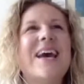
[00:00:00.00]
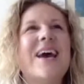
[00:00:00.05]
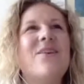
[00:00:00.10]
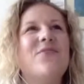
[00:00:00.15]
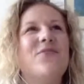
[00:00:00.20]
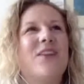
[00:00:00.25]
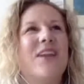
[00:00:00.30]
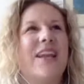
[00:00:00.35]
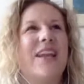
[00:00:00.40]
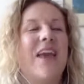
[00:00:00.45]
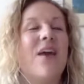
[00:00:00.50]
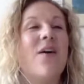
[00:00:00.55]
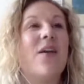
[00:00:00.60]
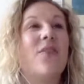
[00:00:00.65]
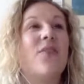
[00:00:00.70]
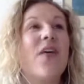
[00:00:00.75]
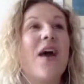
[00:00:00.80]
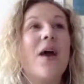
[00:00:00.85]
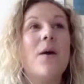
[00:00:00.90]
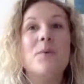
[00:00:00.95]
definitely.
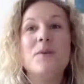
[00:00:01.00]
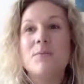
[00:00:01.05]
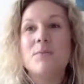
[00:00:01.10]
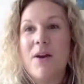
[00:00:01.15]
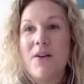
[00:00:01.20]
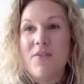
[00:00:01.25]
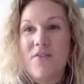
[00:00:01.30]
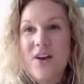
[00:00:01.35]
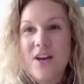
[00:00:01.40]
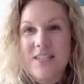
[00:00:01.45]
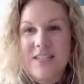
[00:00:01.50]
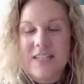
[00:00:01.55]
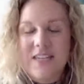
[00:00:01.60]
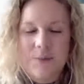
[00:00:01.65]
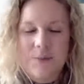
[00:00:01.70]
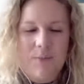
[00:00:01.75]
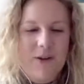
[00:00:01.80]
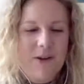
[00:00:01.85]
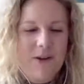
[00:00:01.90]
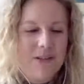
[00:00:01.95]
Like that was my first
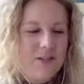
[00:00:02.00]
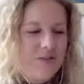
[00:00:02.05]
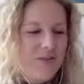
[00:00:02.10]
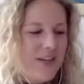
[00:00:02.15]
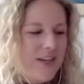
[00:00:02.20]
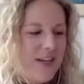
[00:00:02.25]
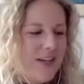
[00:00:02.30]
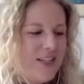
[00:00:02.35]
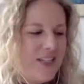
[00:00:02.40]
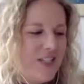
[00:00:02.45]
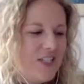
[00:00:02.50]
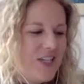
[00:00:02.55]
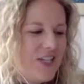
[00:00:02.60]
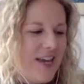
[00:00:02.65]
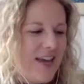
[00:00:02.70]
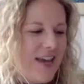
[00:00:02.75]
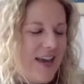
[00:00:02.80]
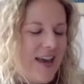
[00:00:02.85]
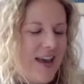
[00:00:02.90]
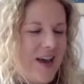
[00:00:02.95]
experience of it last
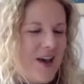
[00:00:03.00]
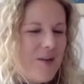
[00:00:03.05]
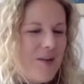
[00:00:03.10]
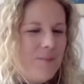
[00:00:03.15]
year.